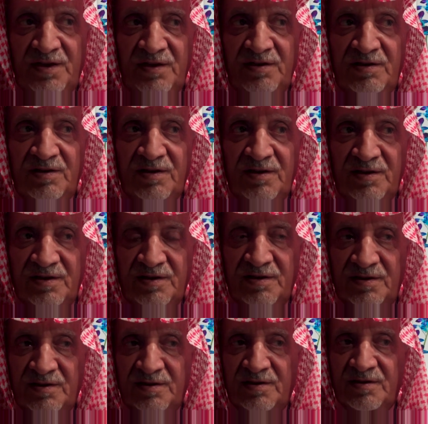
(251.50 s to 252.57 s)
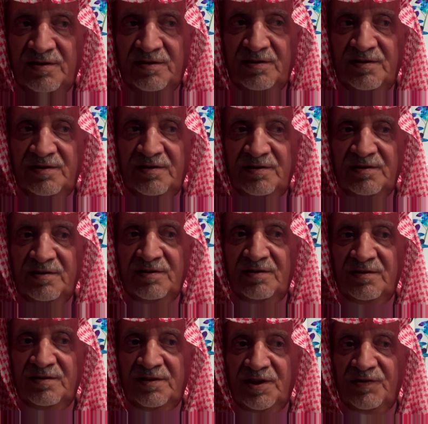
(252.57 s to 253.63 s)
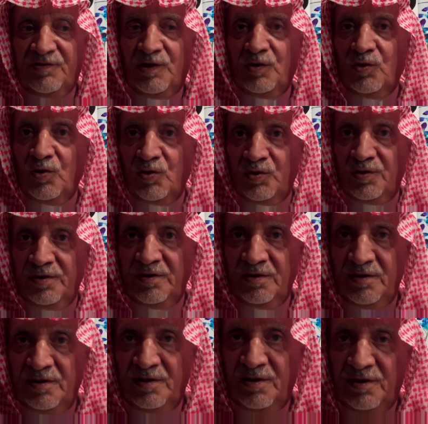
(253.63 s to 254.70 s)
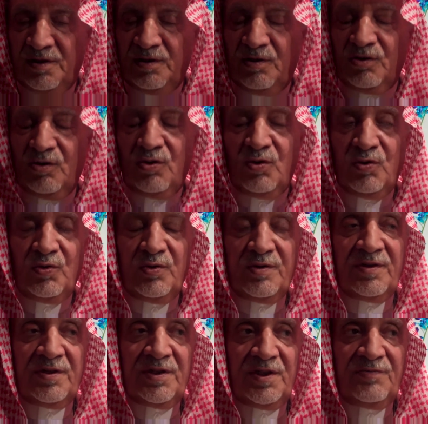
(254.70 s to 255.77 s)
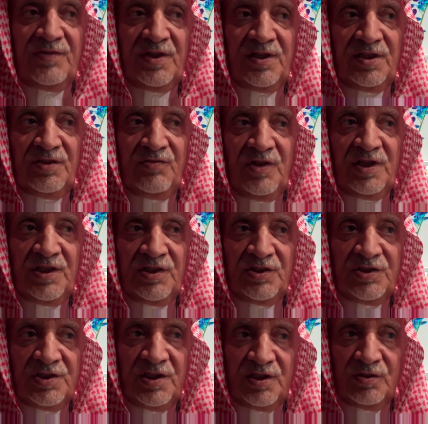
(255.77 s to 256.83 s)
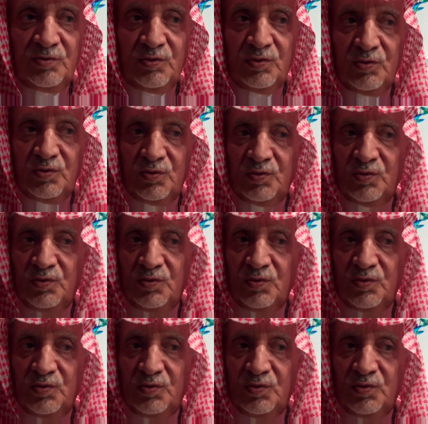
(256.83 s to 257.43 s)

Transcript: in uh, give a loan or give an advice how to